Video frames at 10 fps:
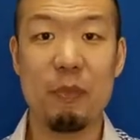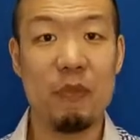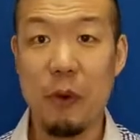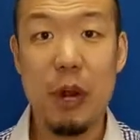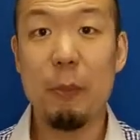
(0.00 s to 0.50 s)

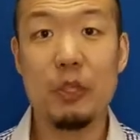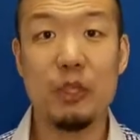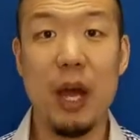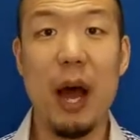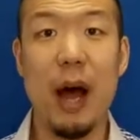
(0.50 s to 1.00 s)
very much
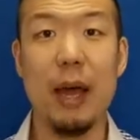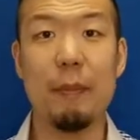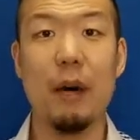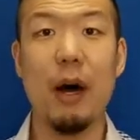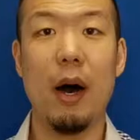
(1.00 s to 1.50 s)

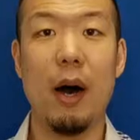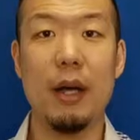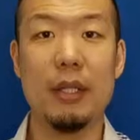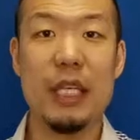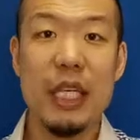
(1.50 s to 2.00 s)
time
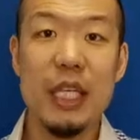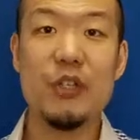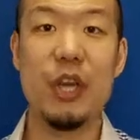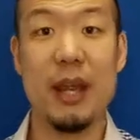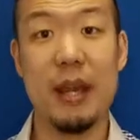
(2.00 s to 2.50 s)
on
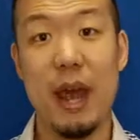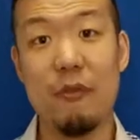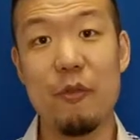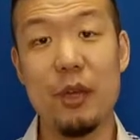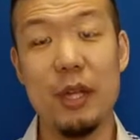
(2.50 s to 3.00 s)
each and
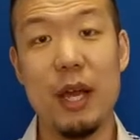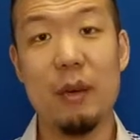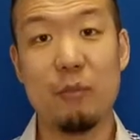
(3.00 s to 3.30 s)
every